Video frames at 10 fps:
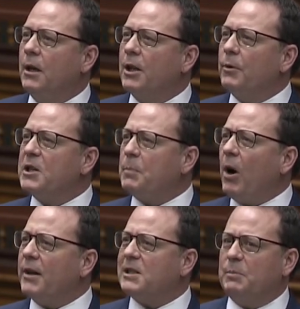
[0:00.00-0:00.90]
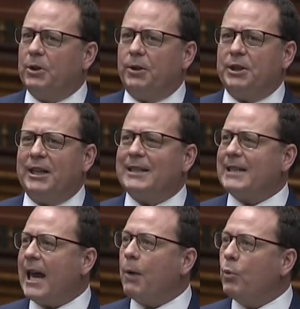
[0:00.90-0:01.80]
the responsibility to
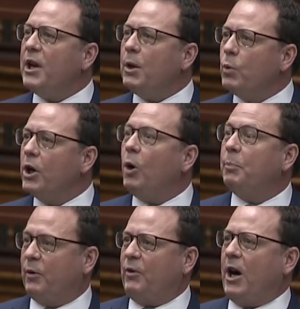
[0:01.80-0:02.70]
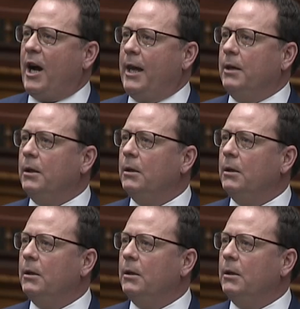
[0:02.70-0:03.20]
say we will provide